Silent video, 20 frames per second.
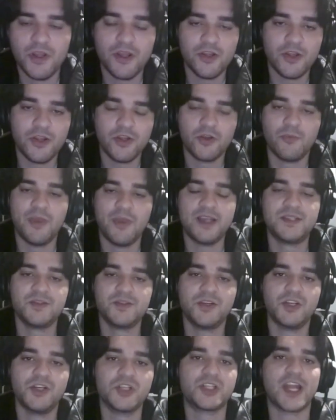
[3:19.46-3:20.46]
you're
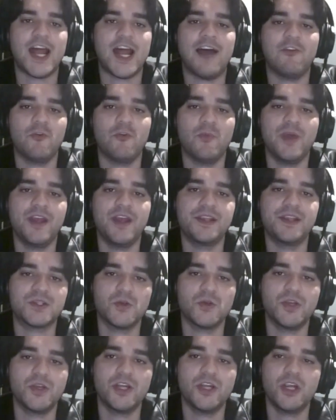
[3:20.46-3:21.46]
basically just gonna have a mate. So
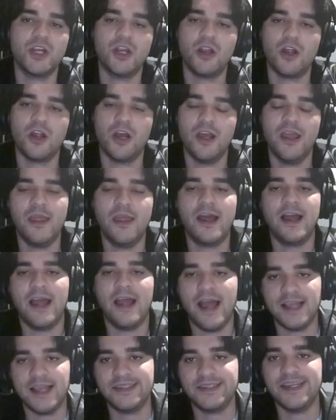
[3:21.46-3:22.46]
here,
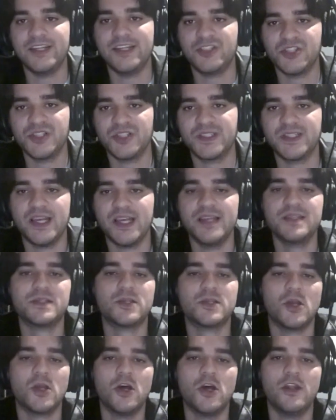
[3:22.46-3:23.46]
as the engine says,
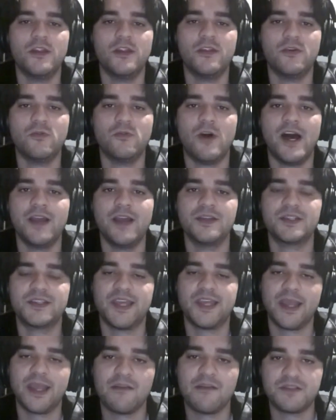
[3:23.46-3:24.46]
the line is
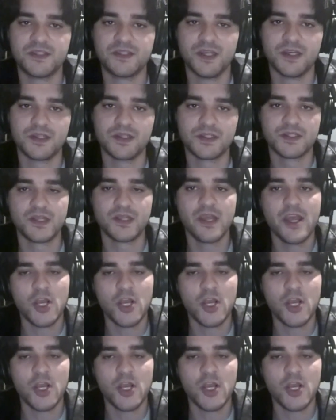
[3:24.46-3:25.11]
king f6.